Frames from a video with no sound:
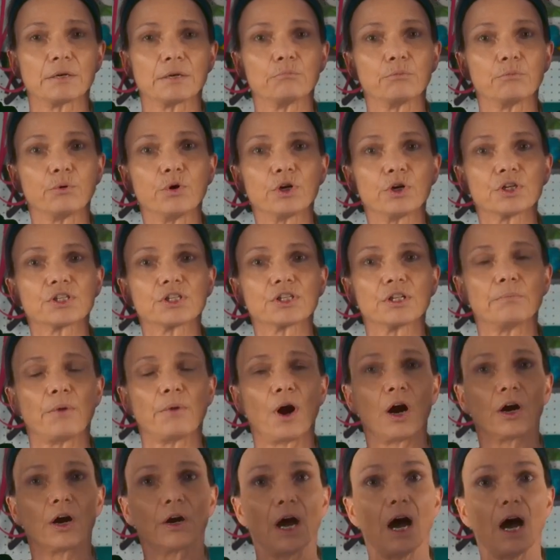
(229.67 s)
and push the
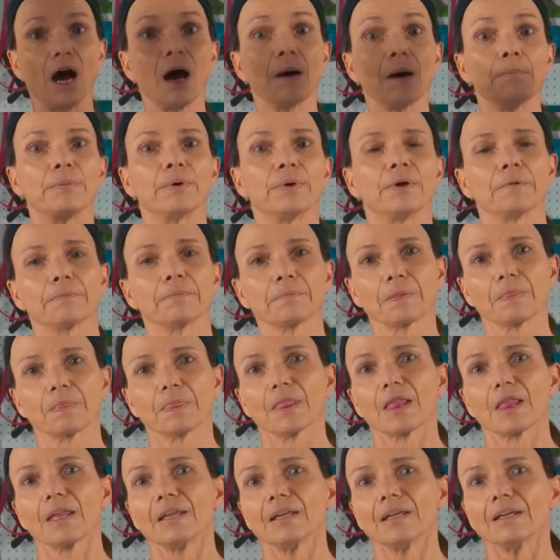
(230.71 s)
bar up.
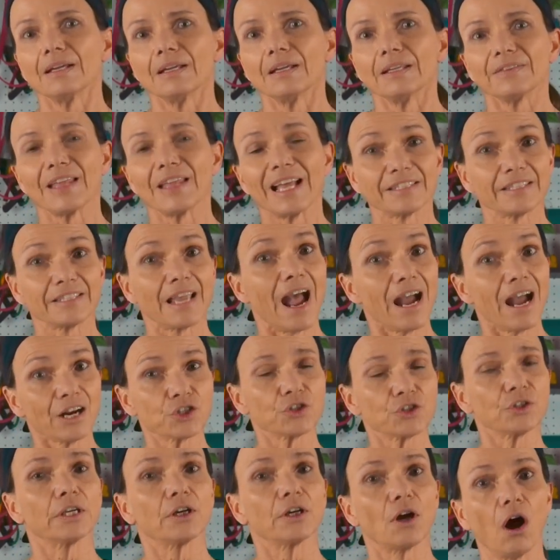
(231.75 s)
That's
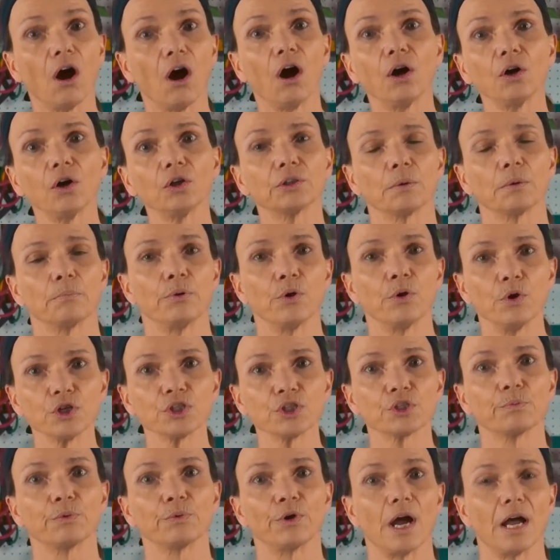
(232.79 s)
actually called a
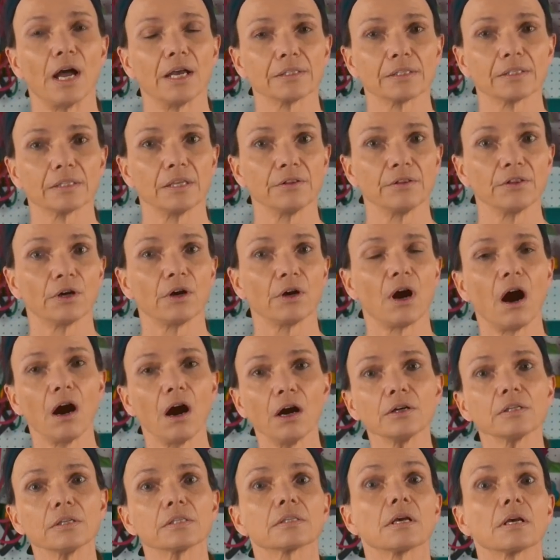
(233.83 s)
push press, and there
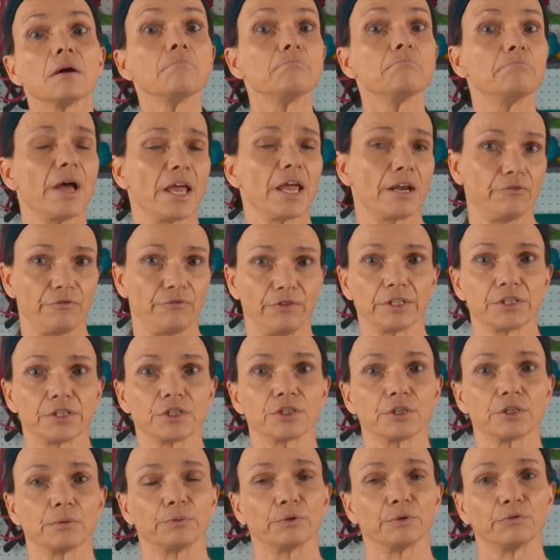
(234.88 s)
are some benefits
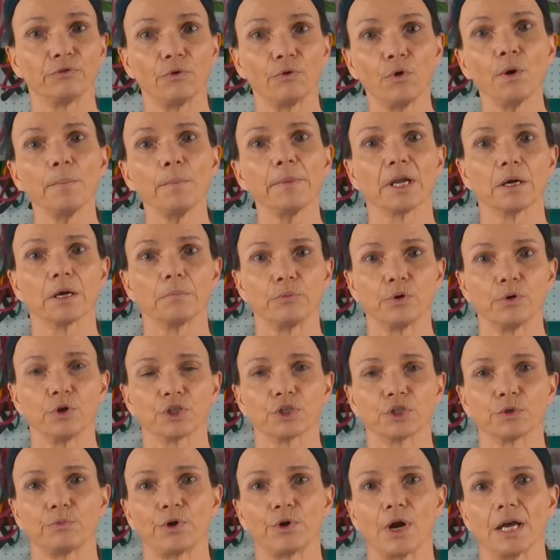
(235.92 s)
to performing a
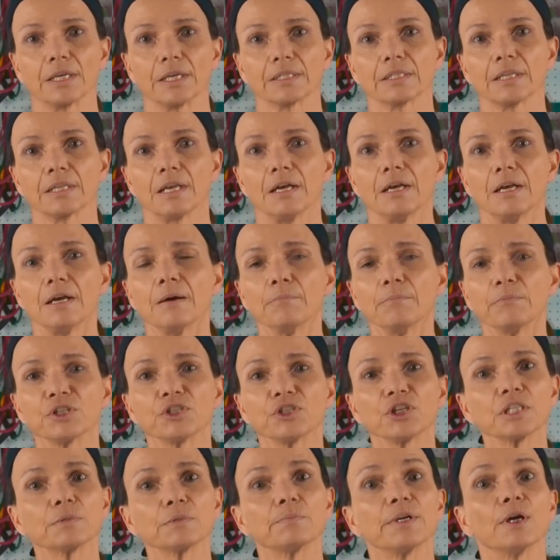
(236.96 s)
push press, but
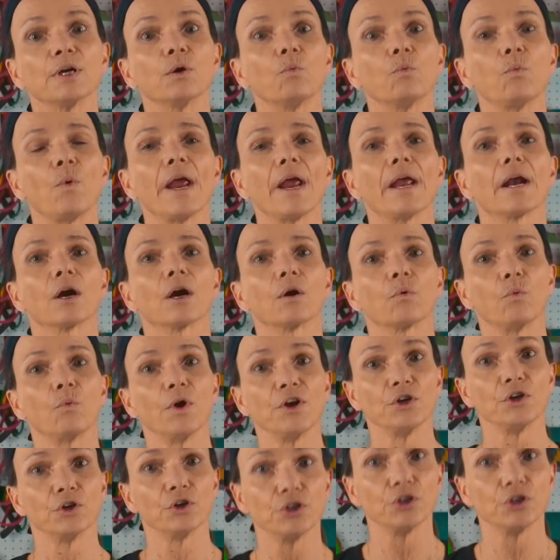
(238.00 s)
just be aware when you're